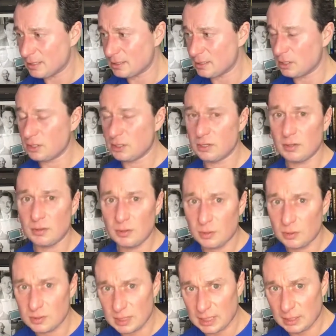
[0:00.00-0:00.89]
is a dude
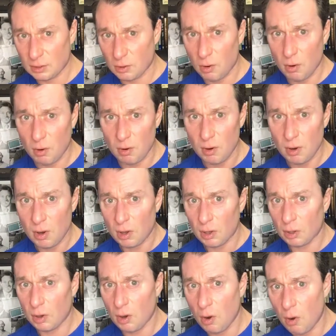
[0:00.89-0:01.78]
who's like
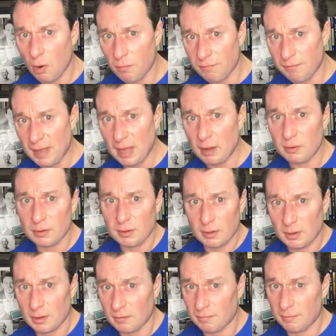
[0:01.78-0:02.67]

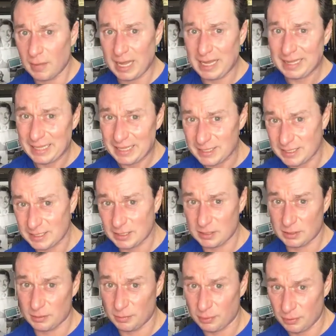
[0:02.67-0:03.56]
co-founder of My Lead
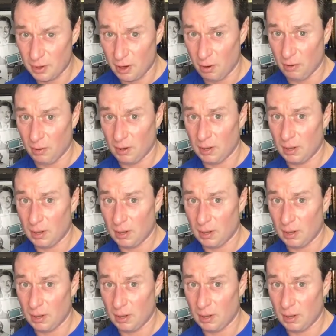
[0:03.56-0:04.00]
System Pro.